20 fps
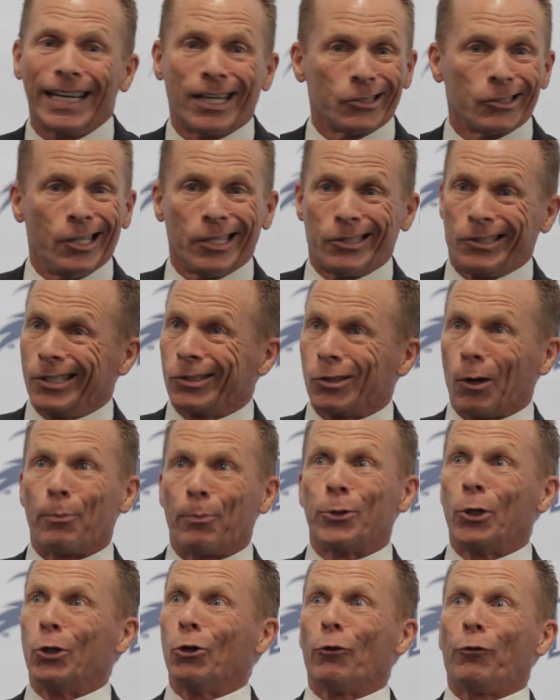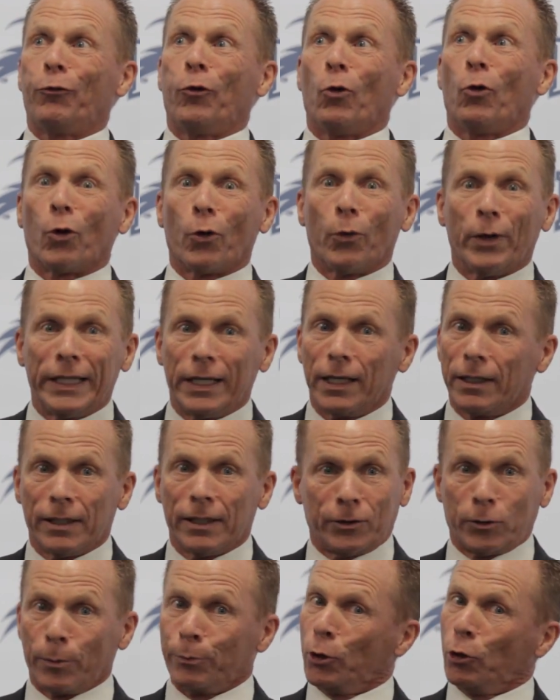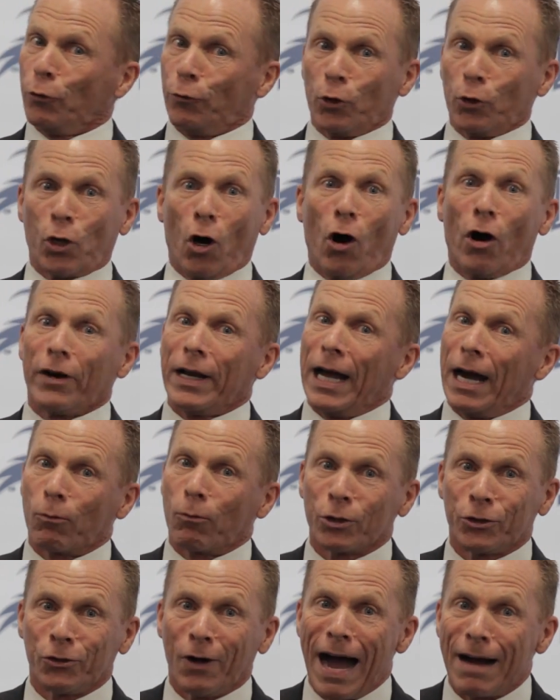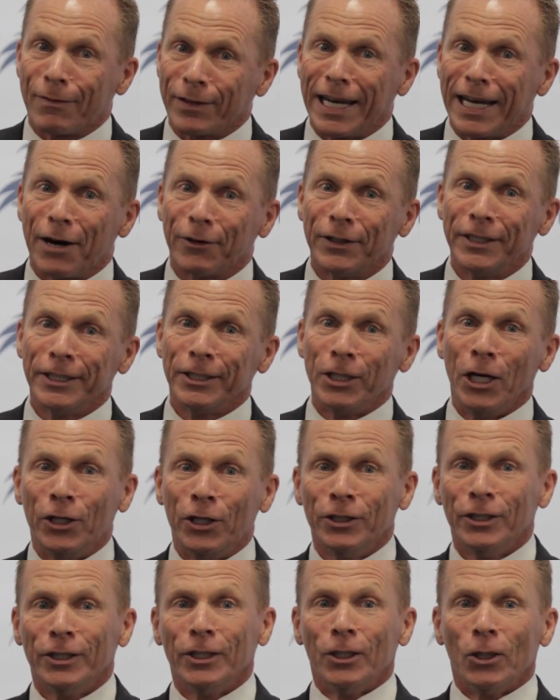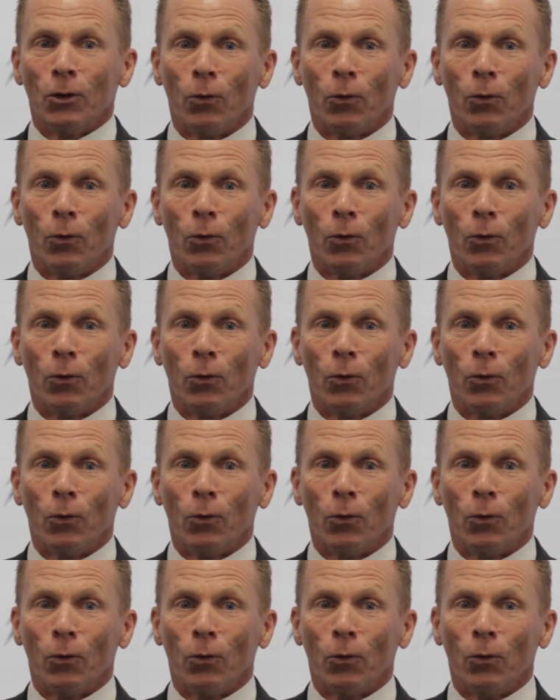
Coach Driscoll many times throughout the season, and he never disappoints.